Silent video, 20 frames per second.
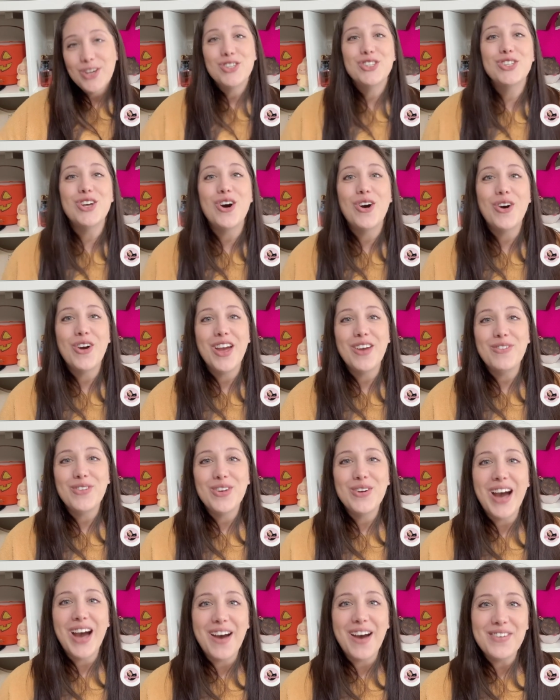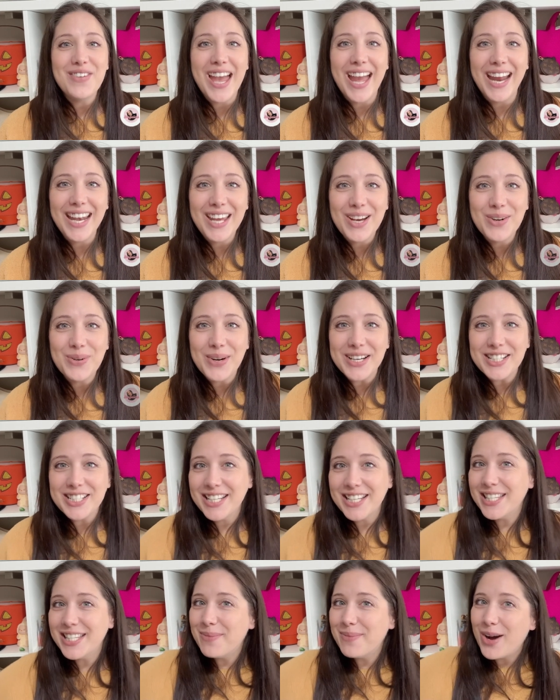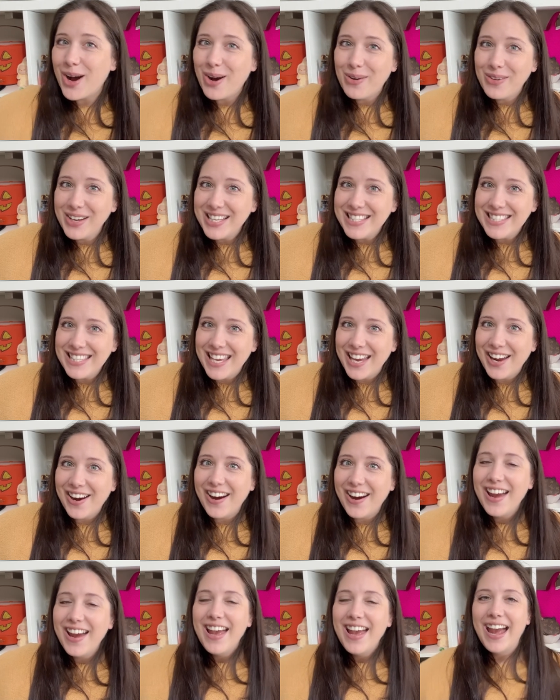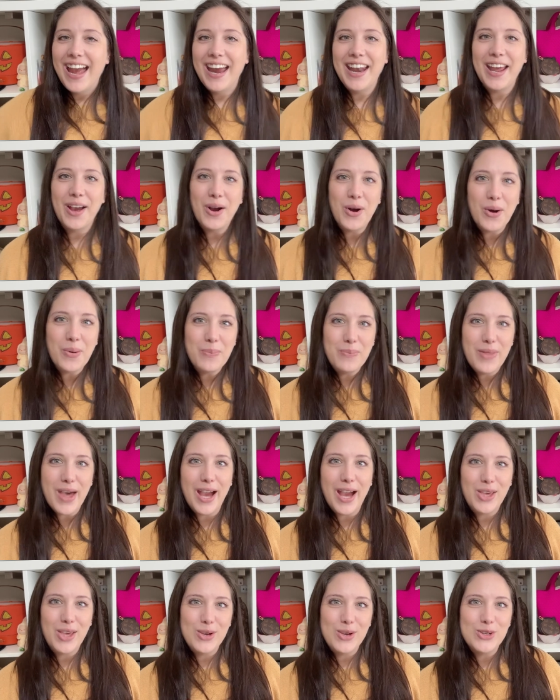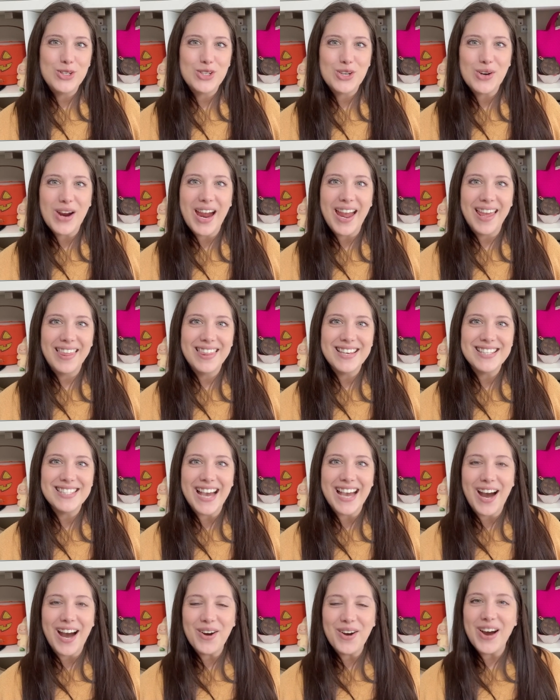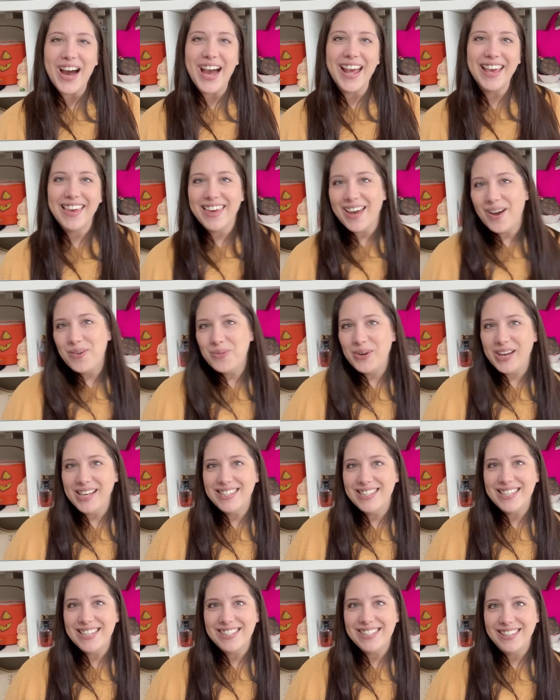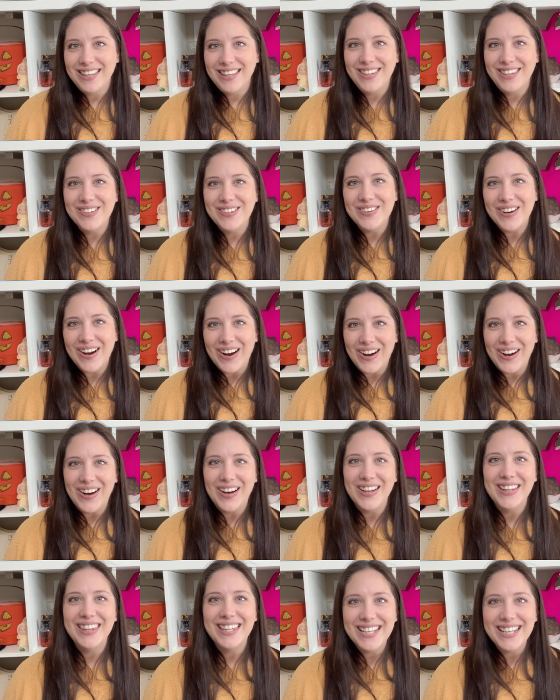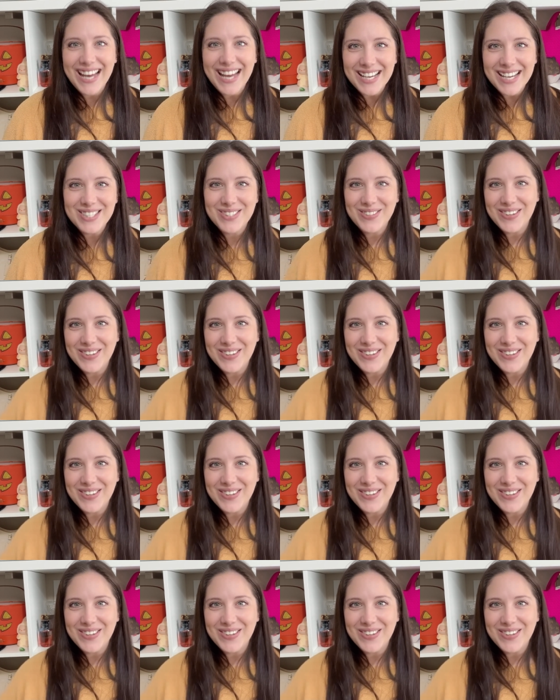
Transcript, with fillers: So if you have any questions, I'm always here. And I hope that you try this out. I can't wait to see you on the next